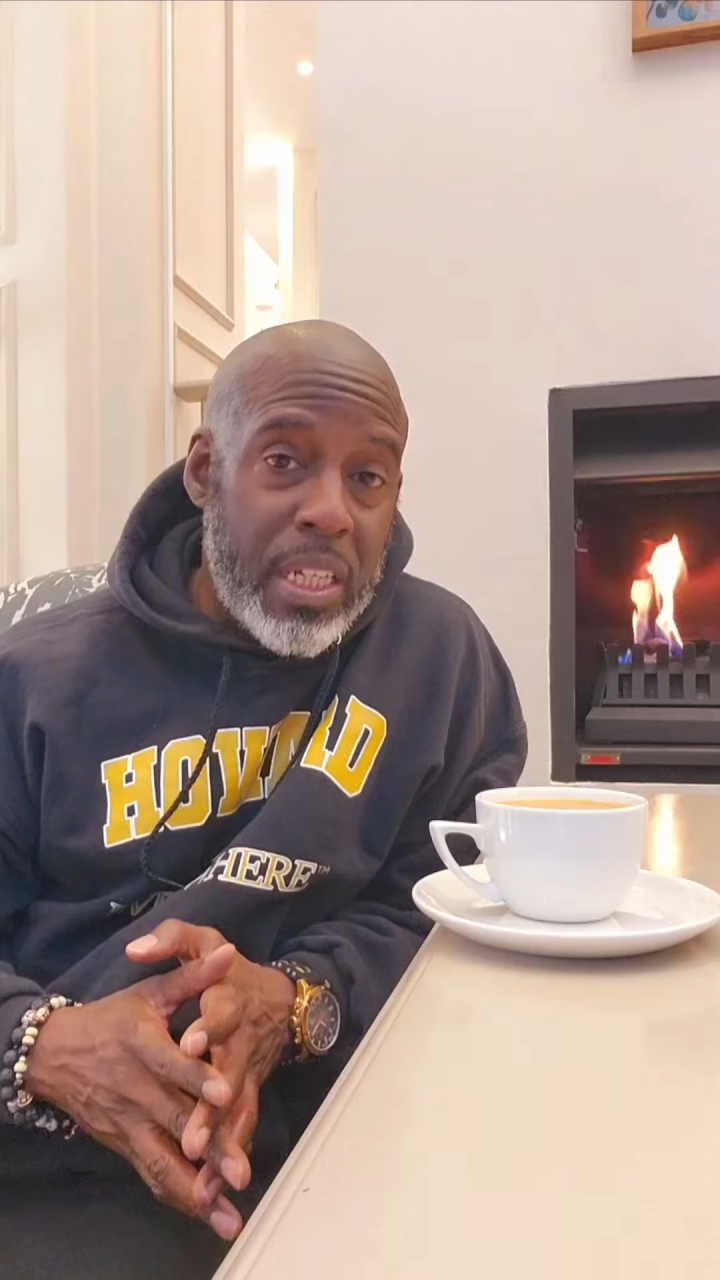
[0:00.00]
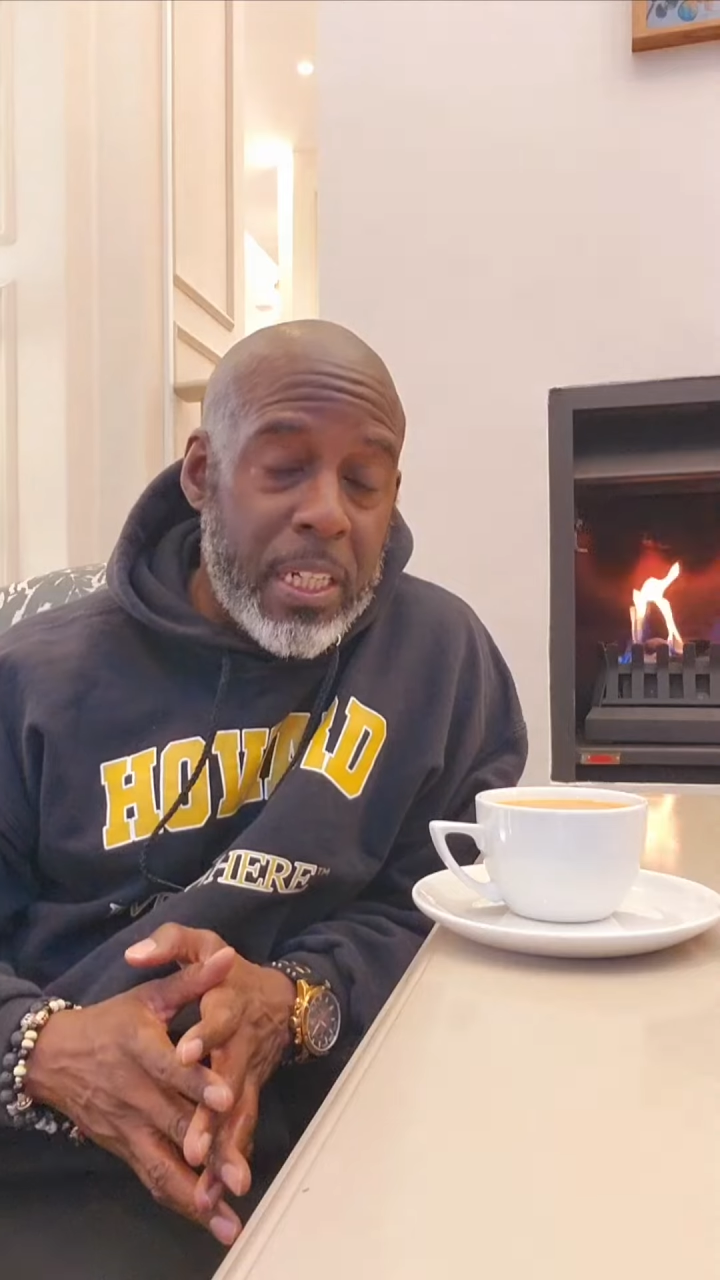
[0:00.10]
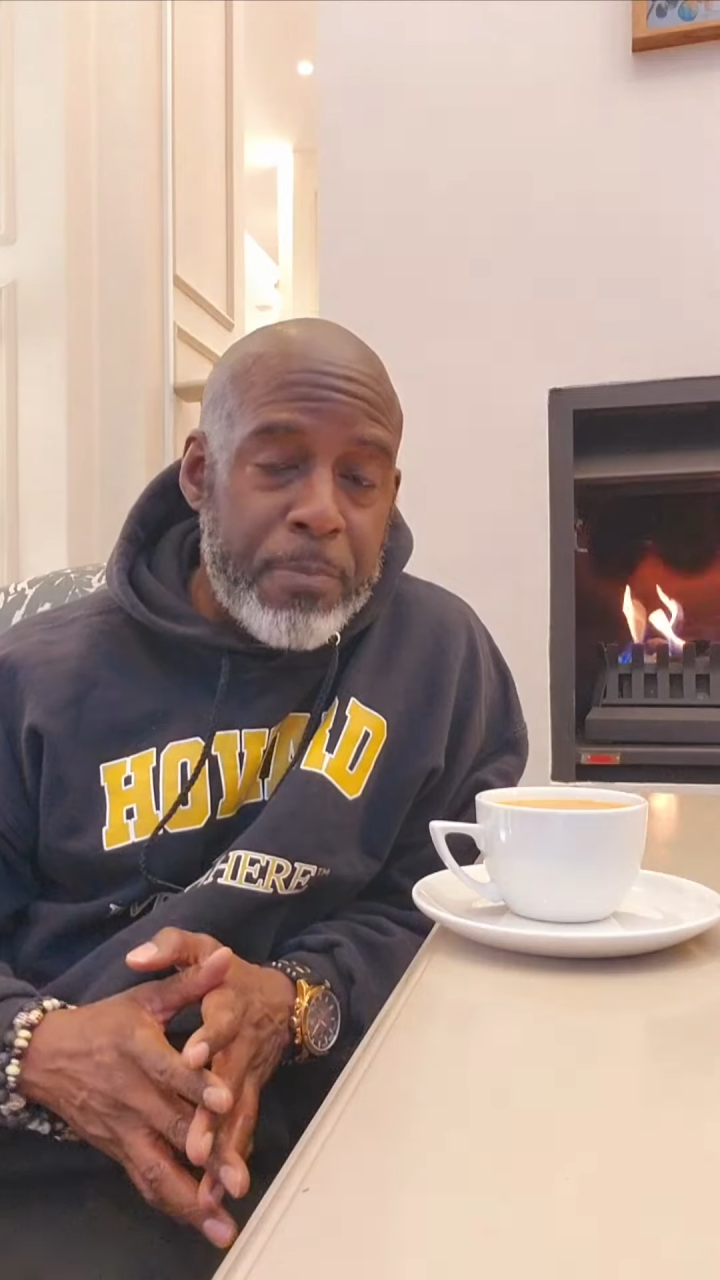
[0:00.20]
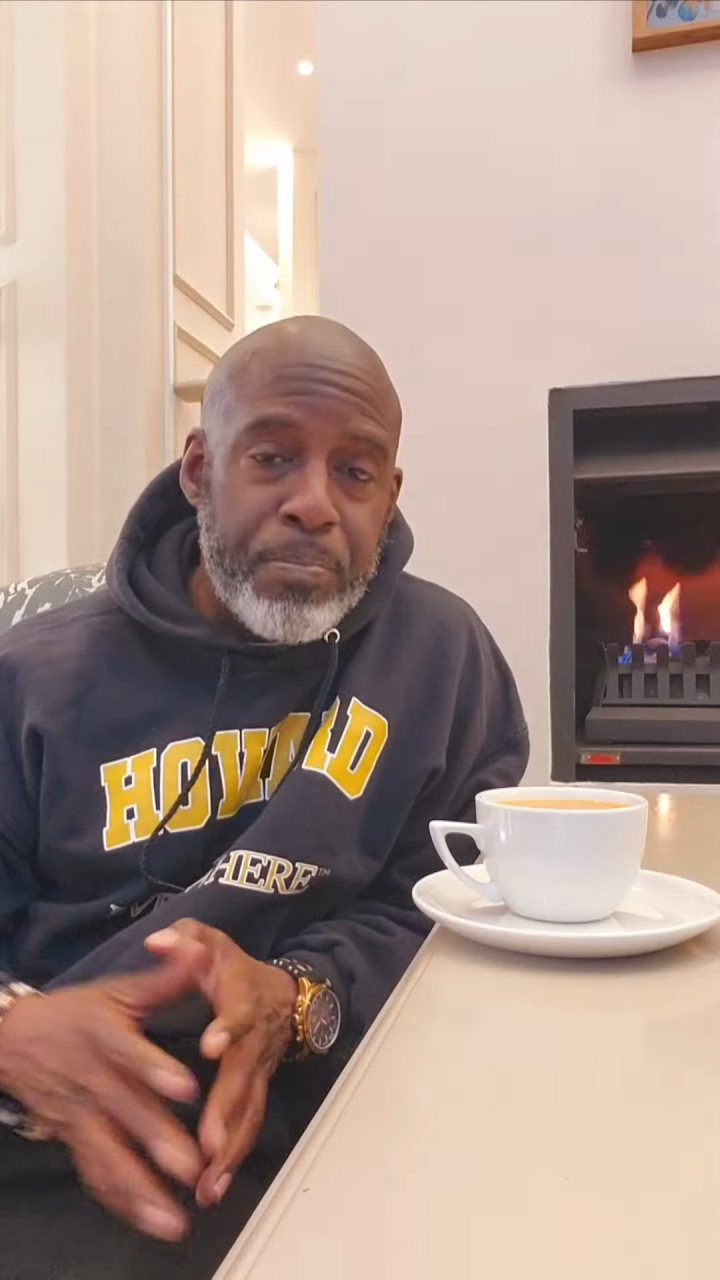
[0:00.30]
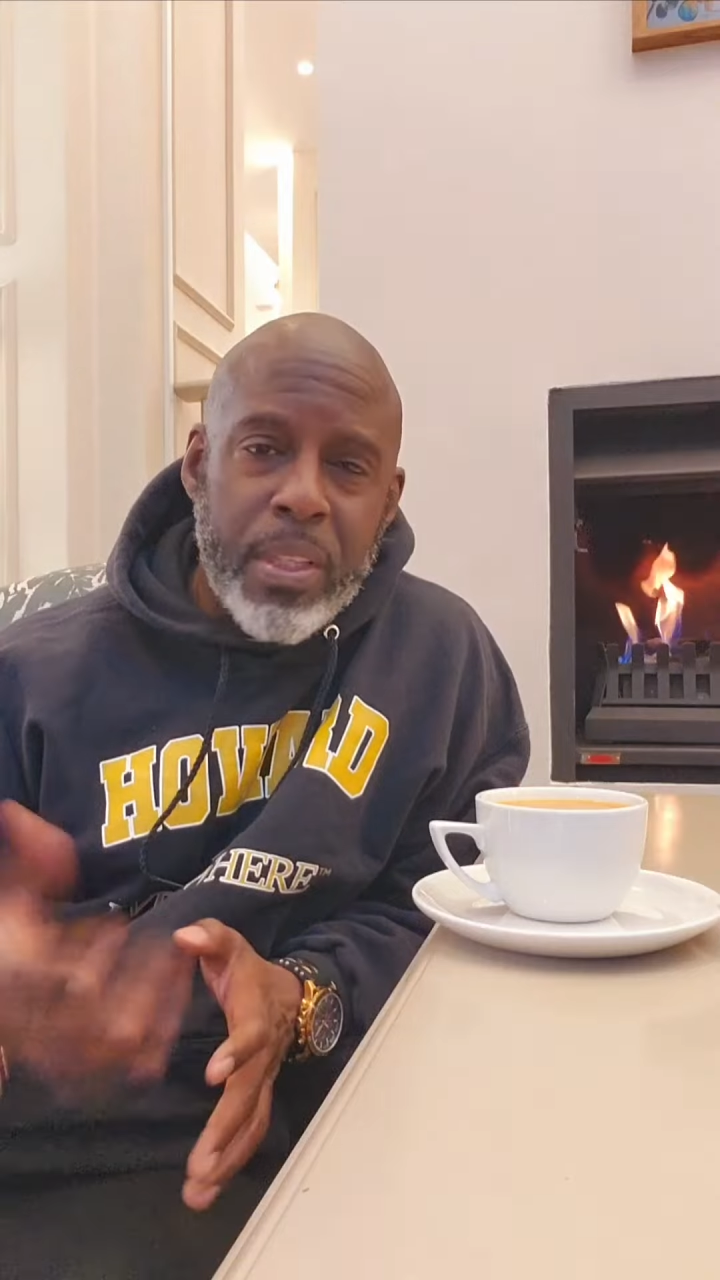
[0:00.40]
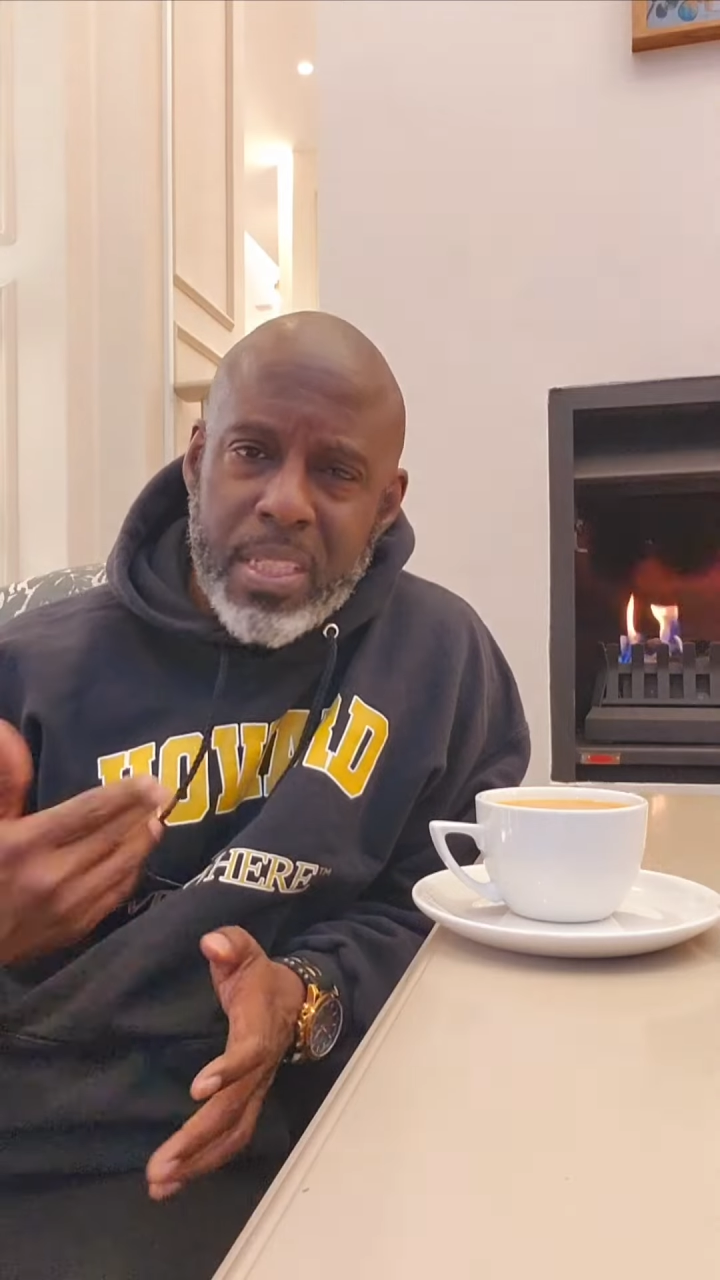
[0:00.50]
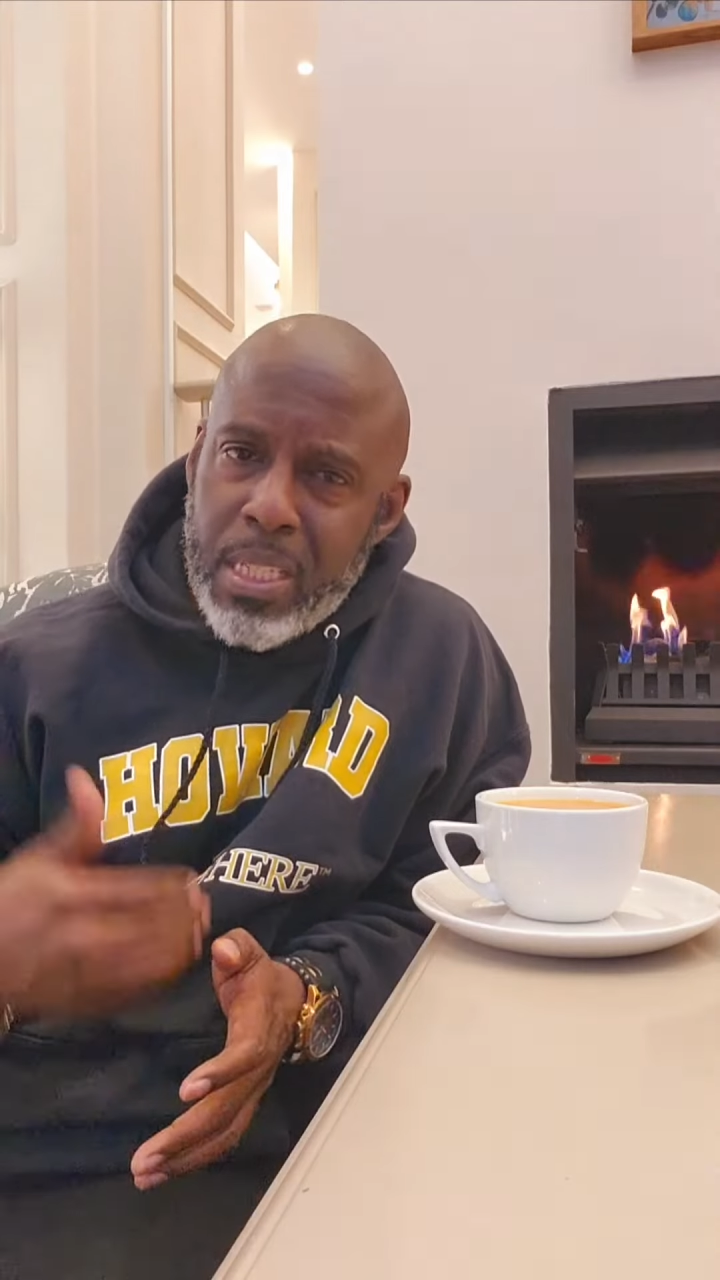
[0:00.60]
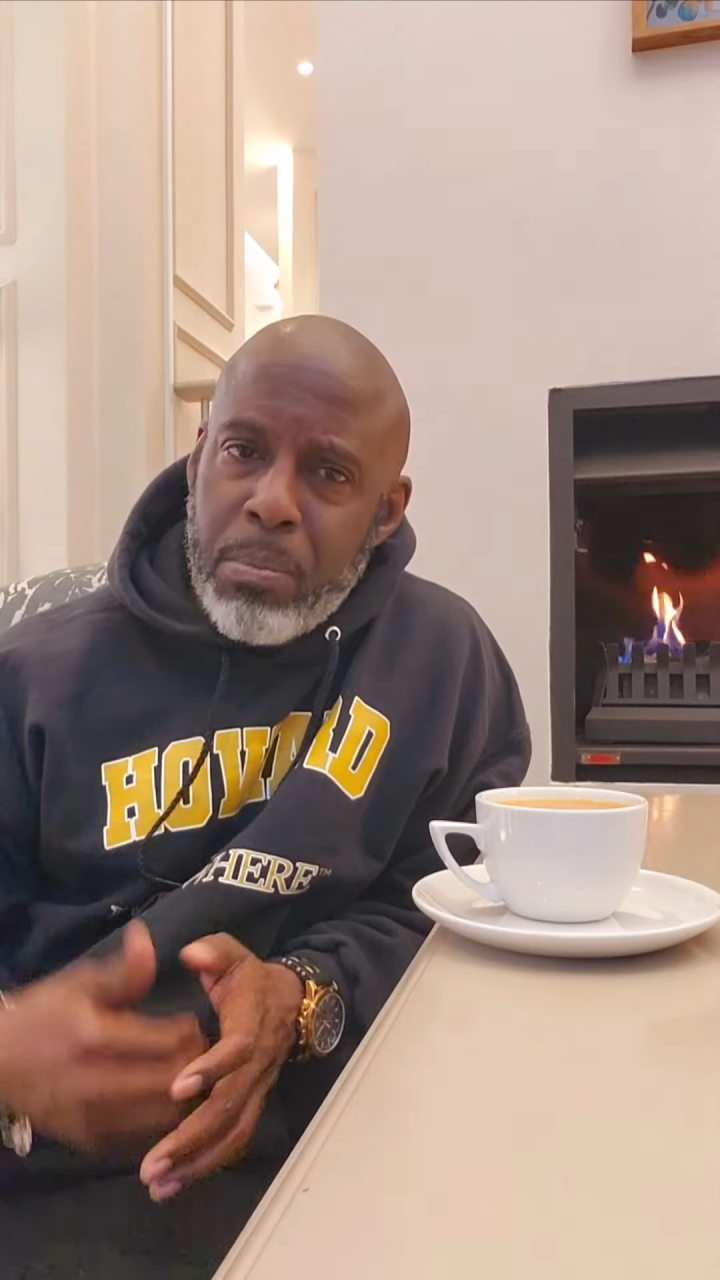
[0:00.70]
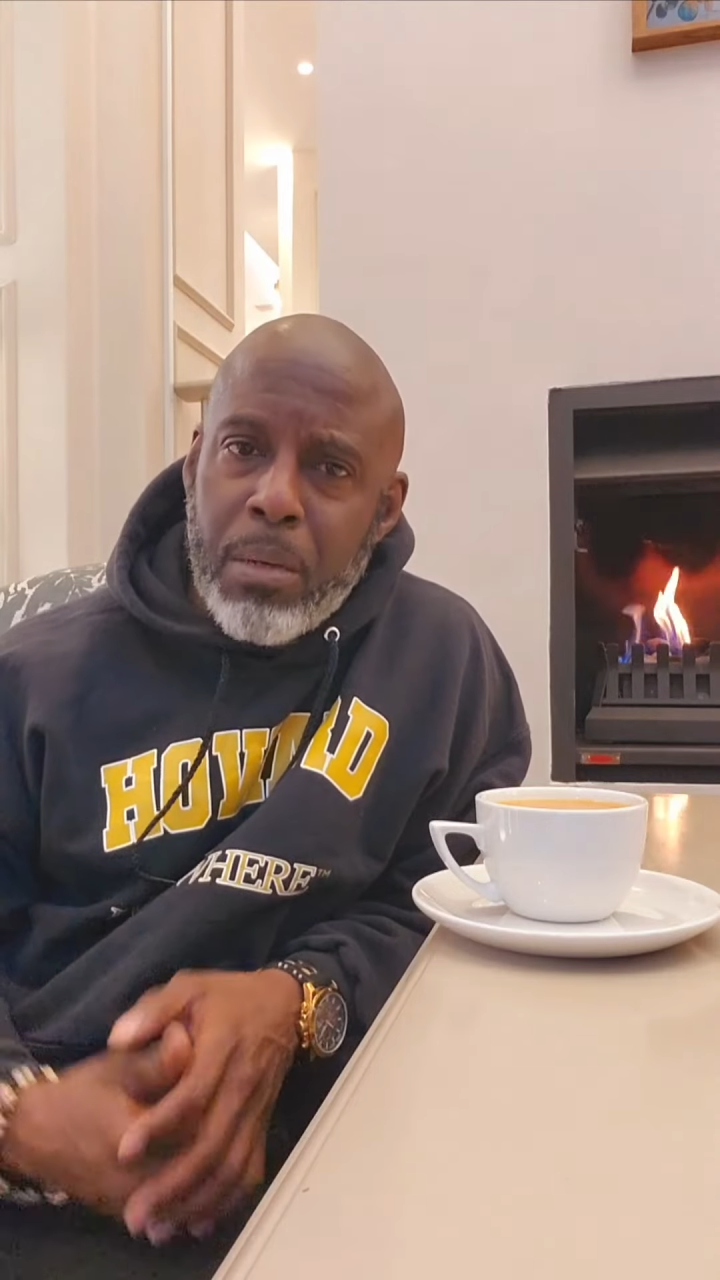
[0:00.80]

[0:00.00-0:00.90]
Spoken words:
you get it, send